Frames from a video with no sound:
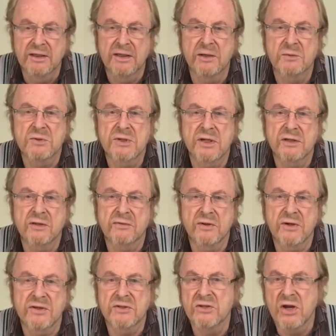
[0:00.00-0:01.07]
they were saying that
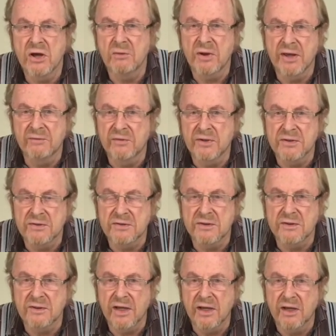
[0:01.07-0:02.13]
there is no evidence
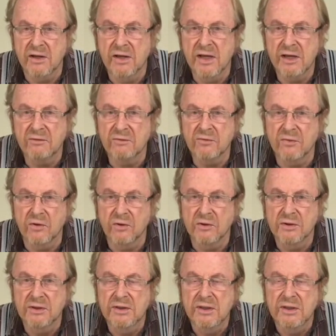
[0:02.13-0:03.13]
that they are helpful.